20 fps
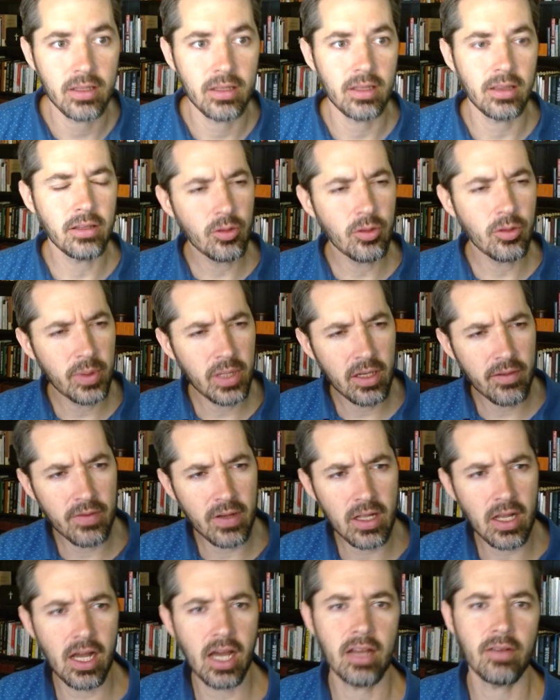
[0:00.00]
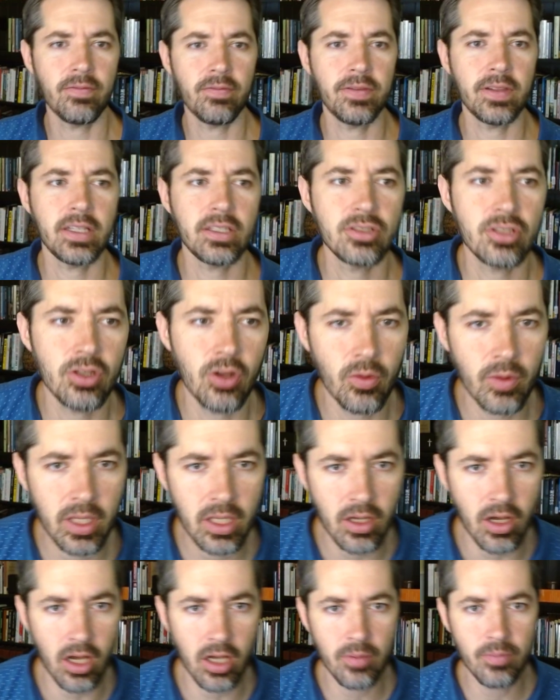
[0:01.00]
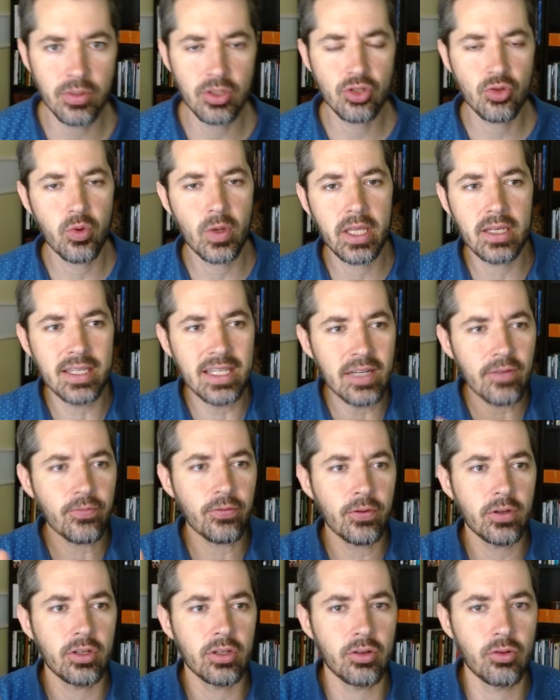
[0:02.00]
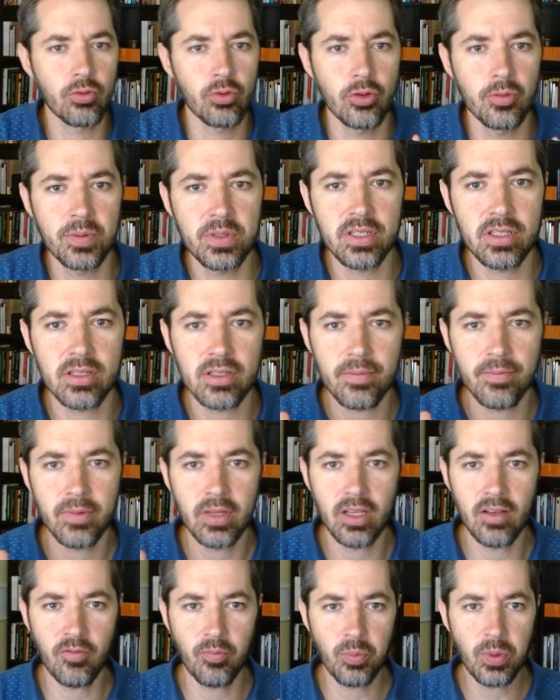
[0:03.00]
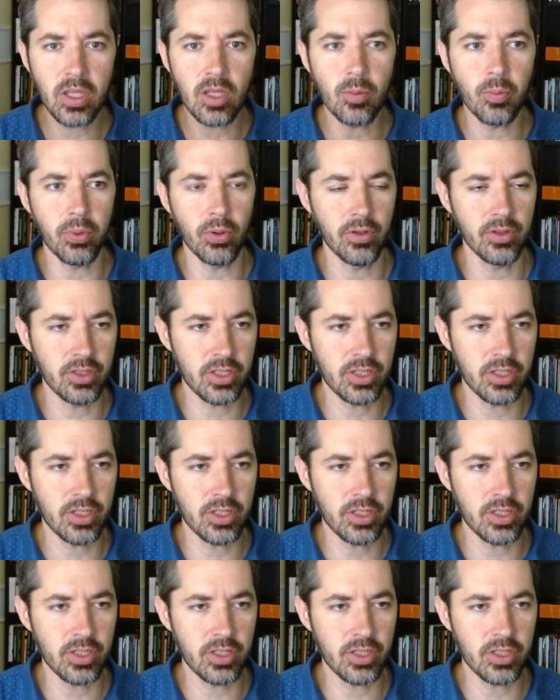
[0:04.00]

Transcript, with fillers: a little bit of a conflict going on between different groups of people.